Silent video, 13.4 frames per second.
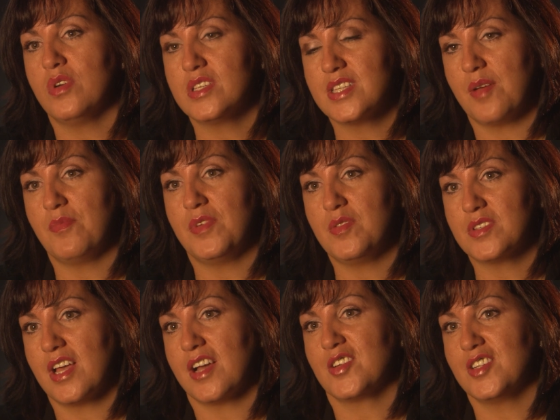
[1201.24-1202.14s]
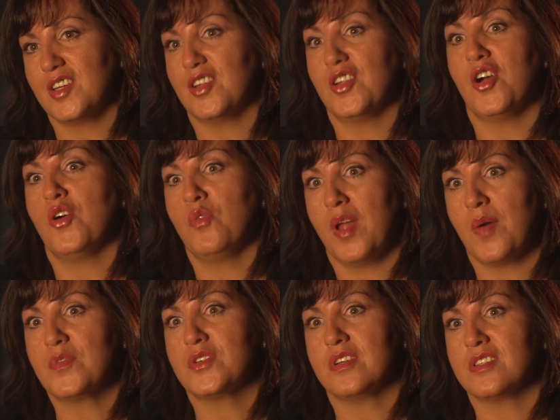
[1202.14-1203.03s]
somebody was actually going to own
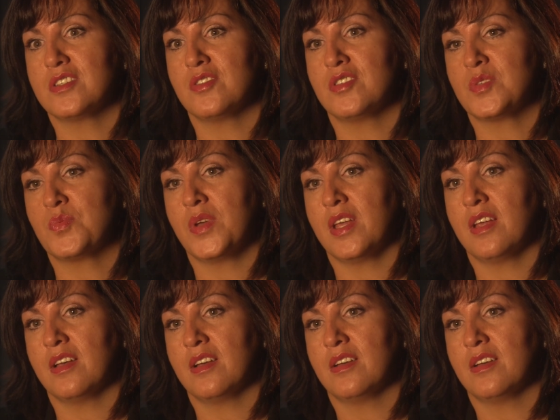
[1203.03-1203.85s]
up to it, so to speak.